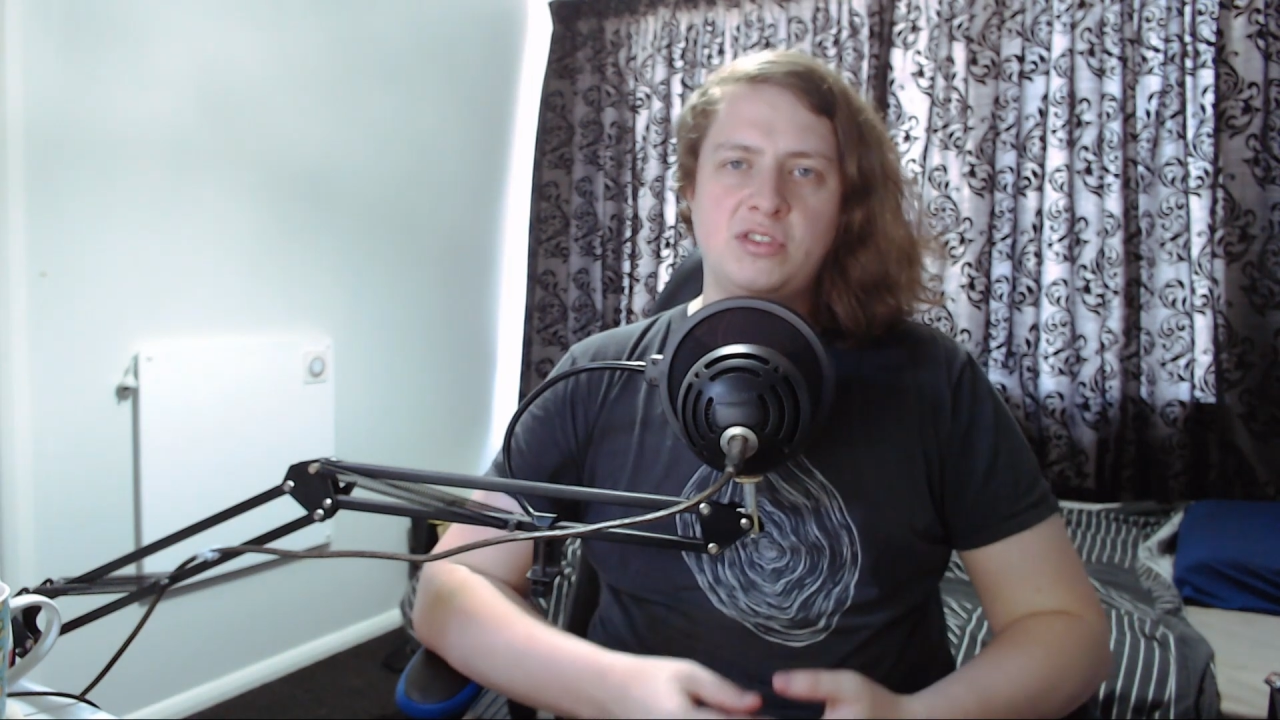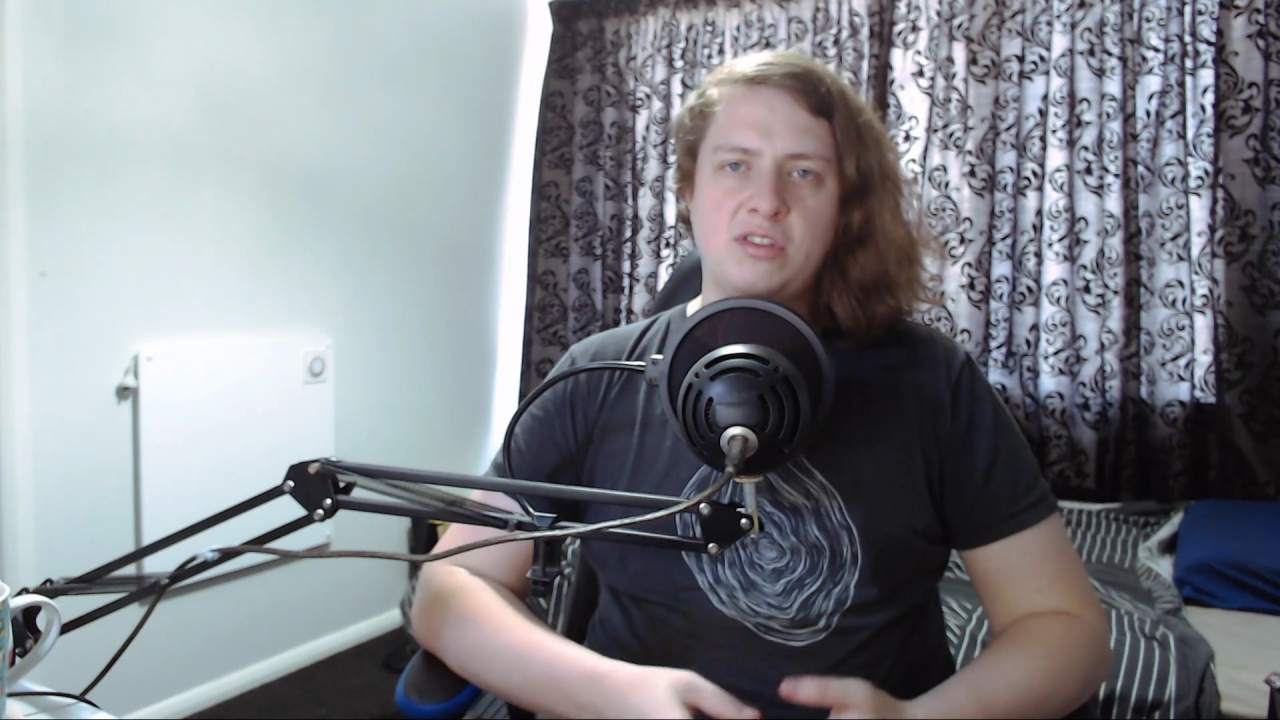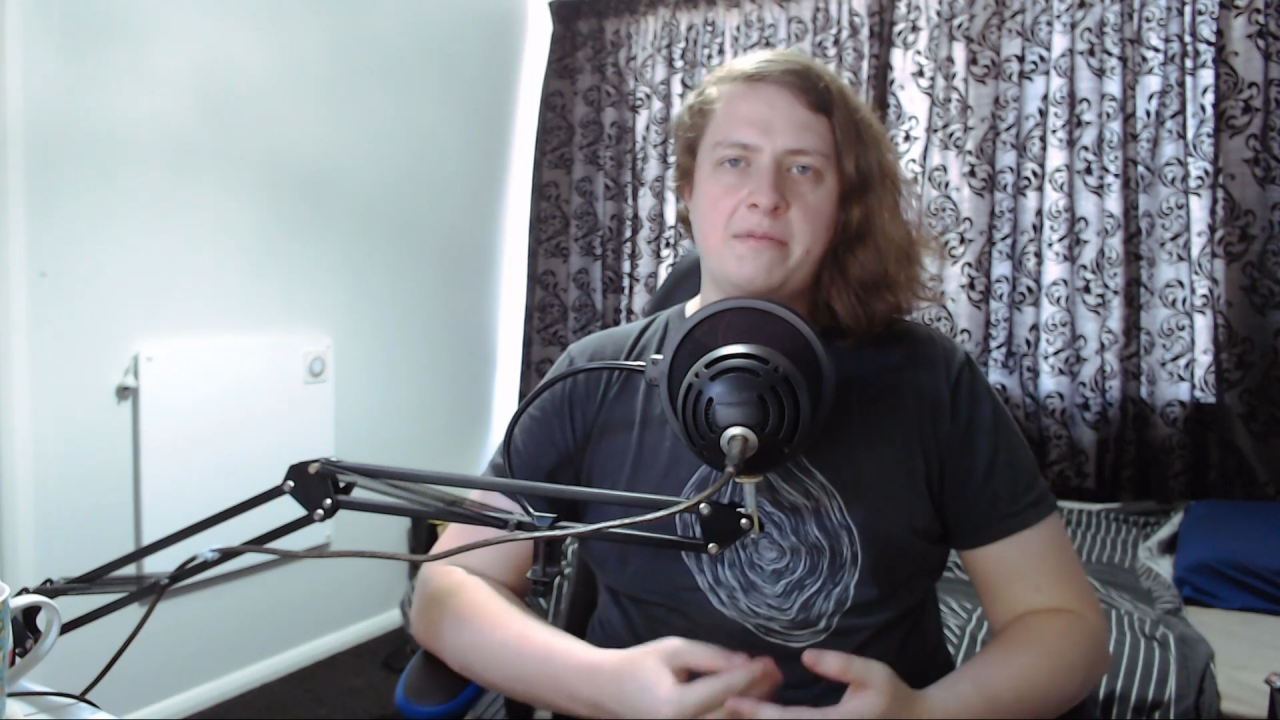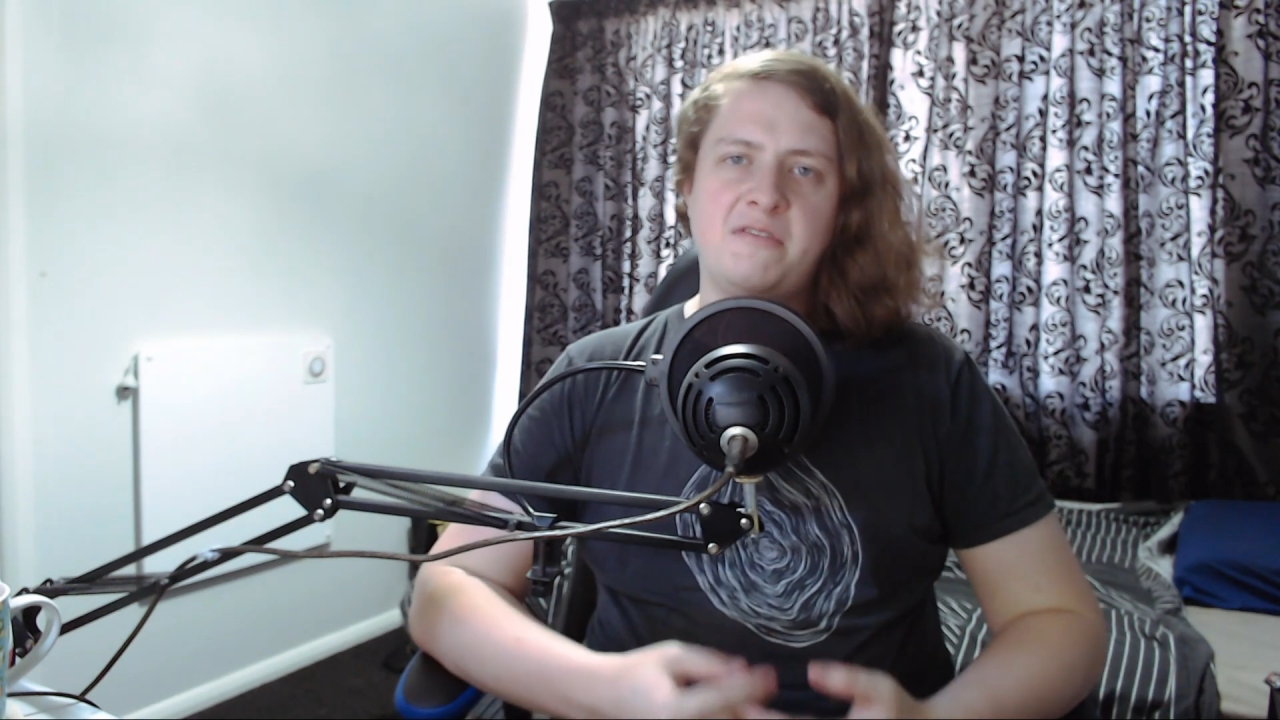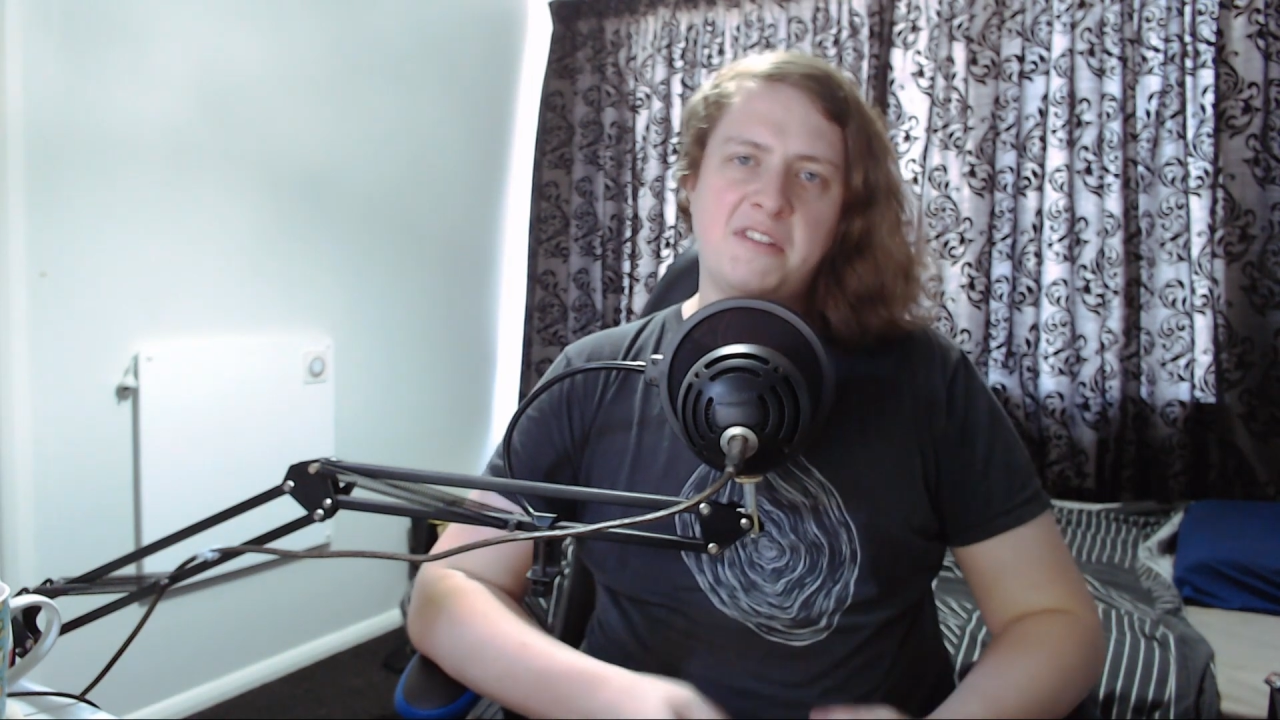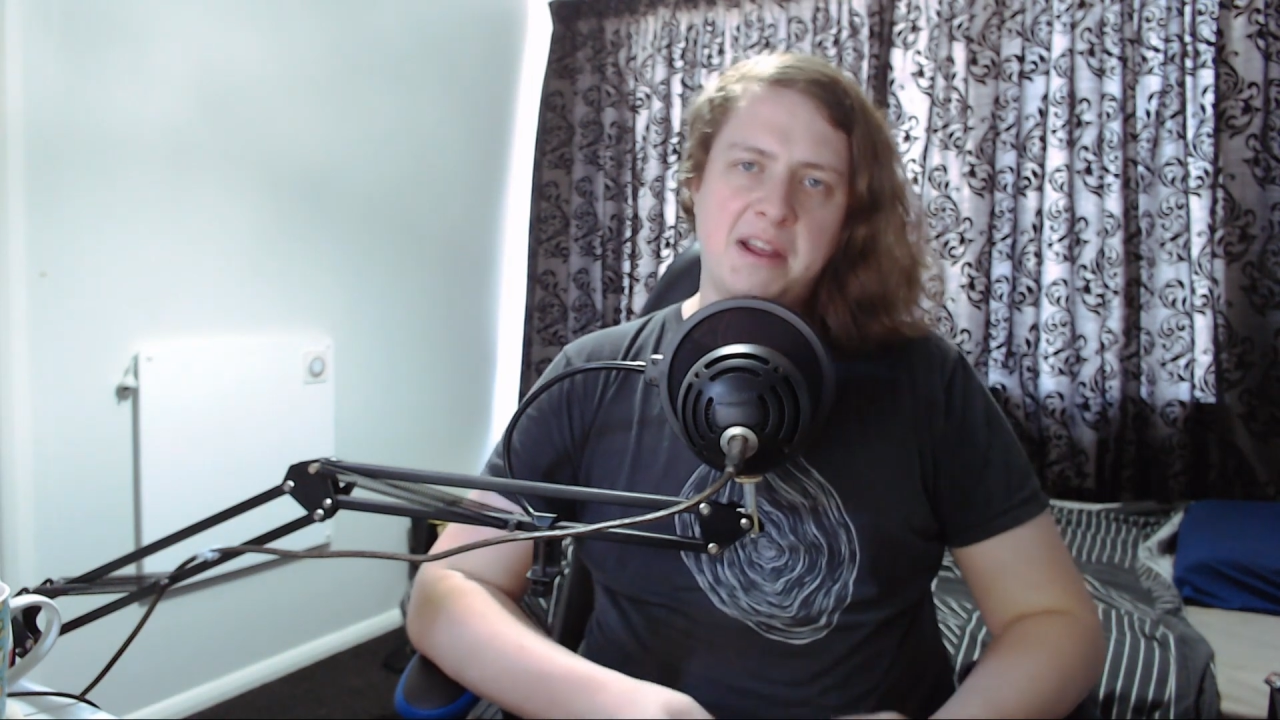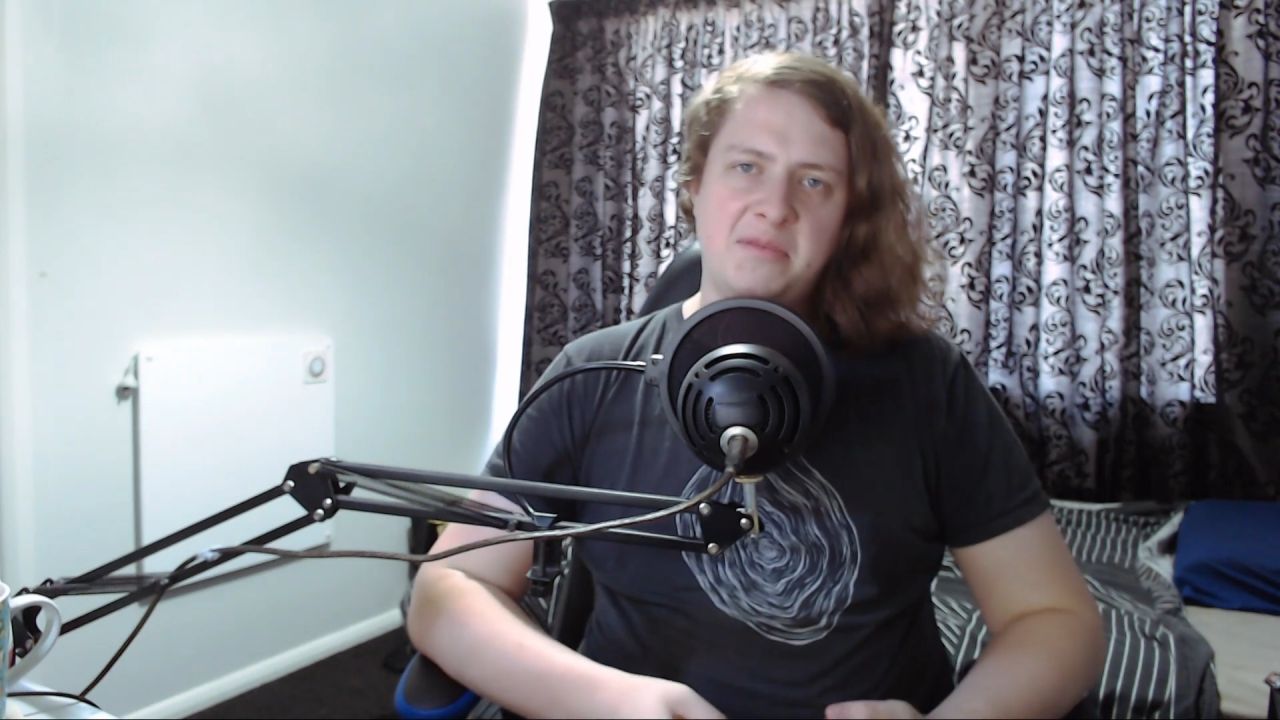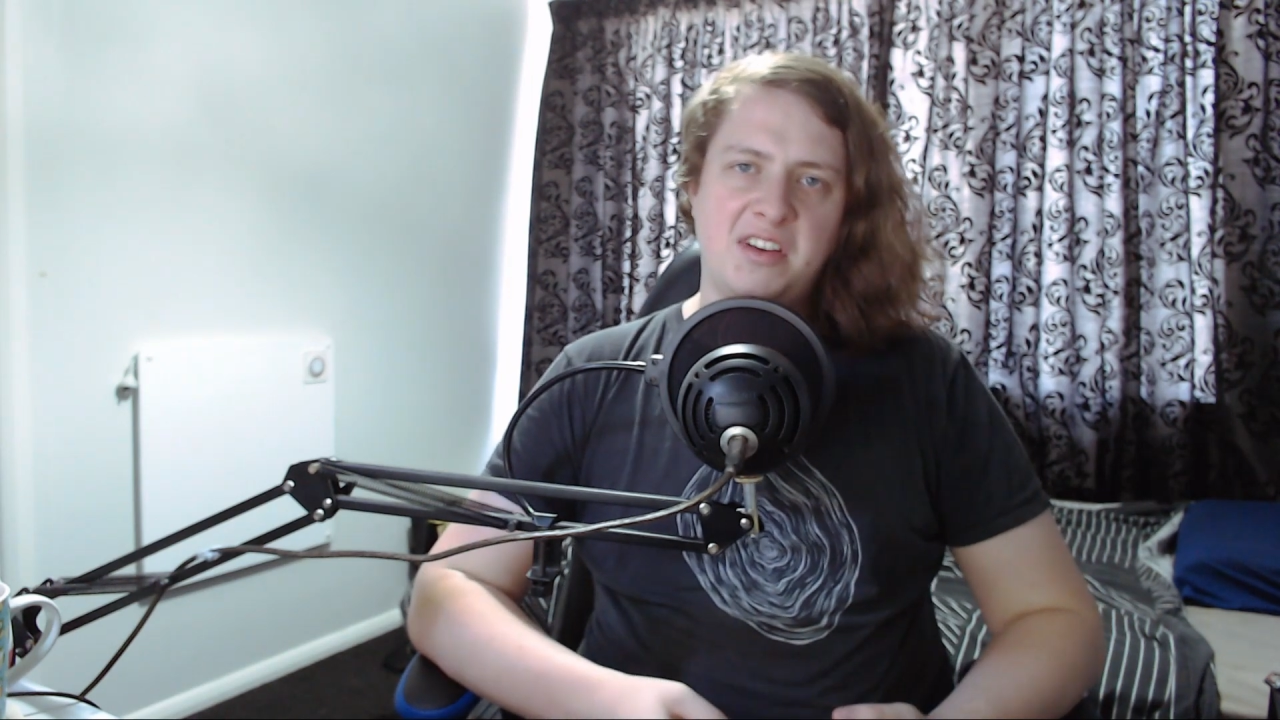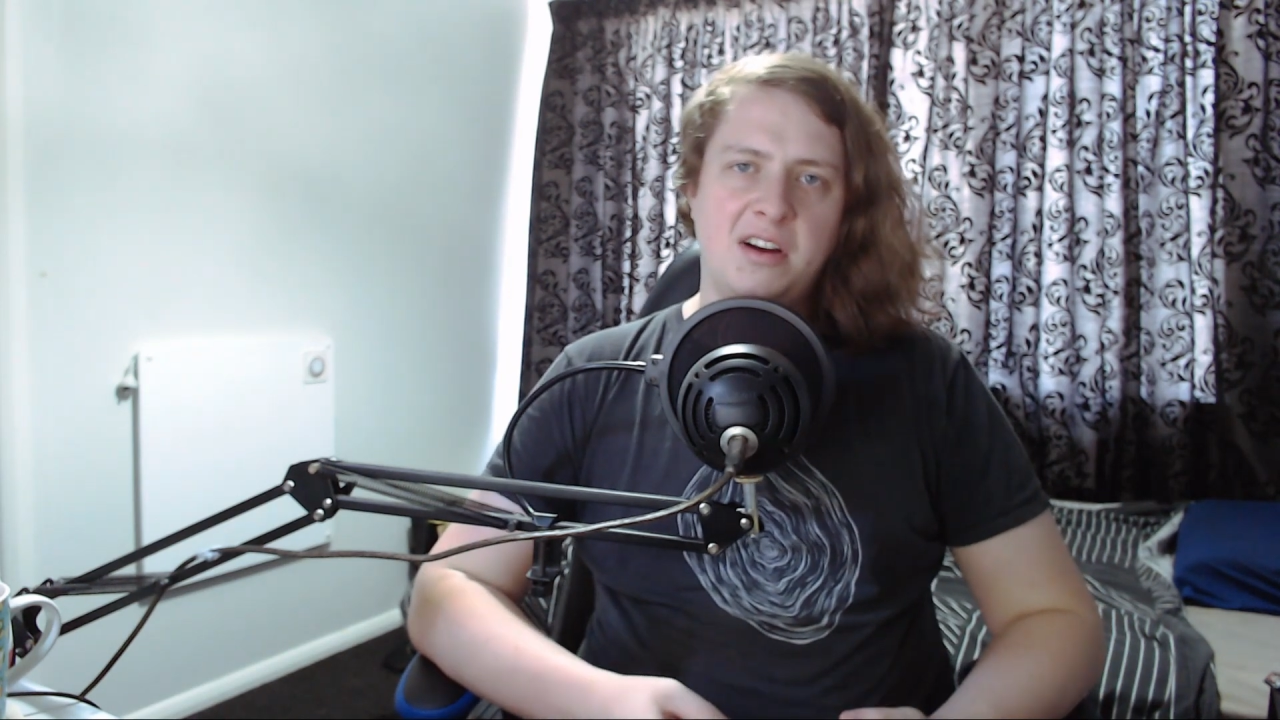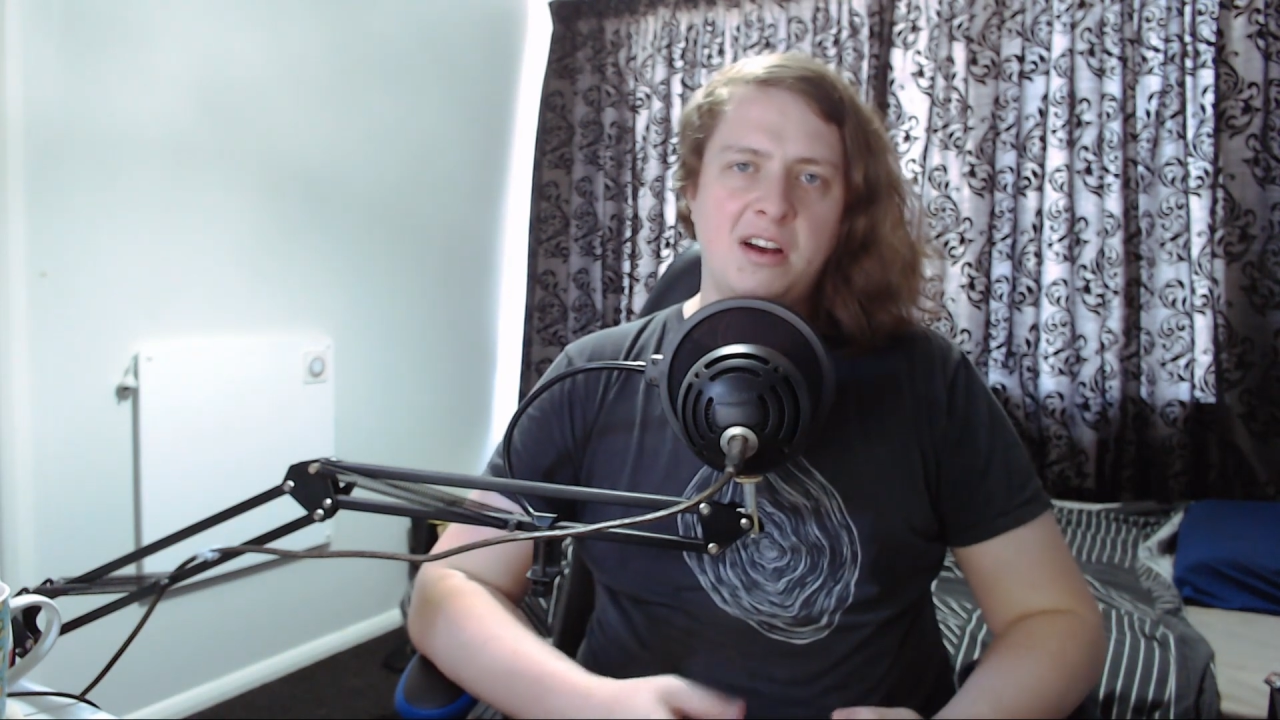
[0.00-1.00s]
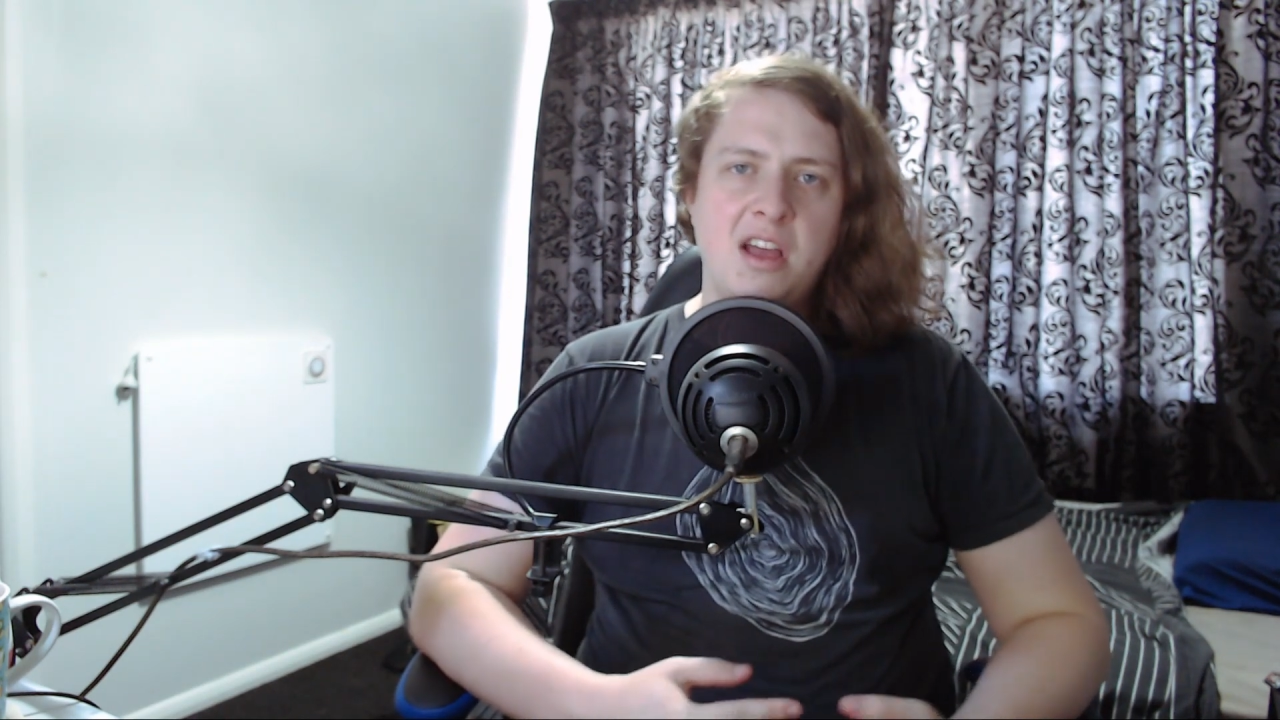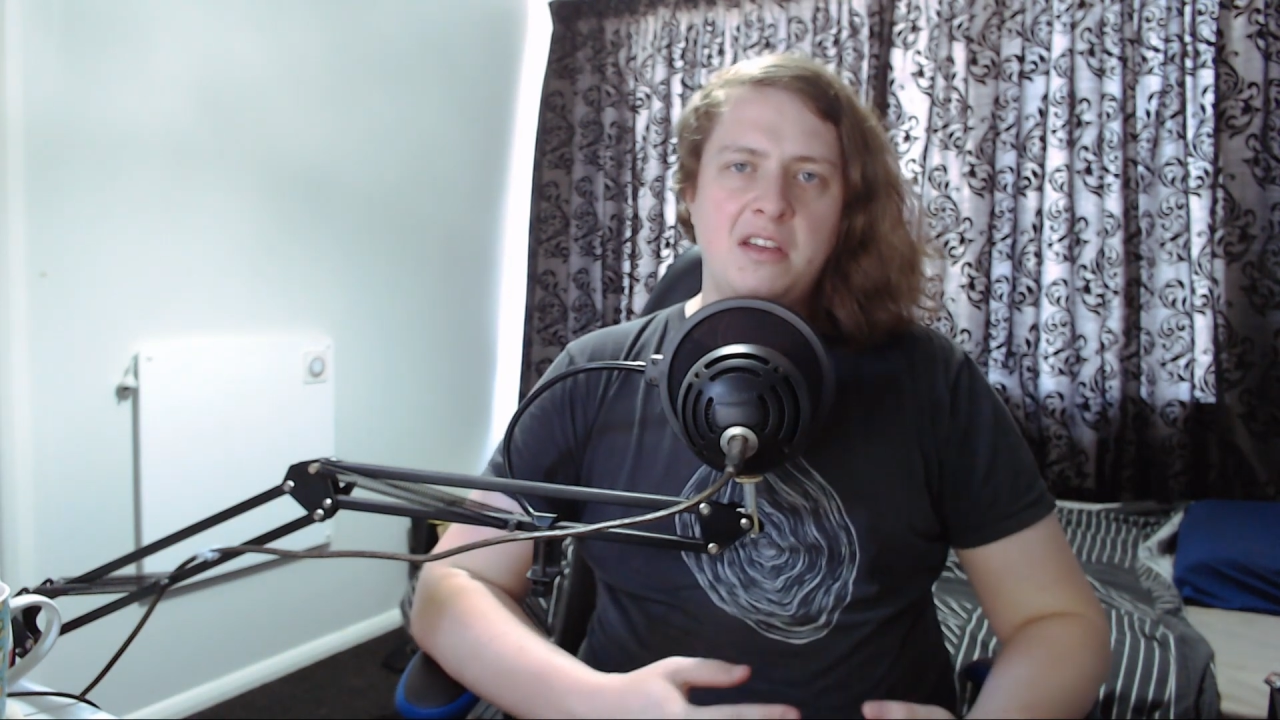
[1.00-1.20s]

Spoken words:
dropped frames are,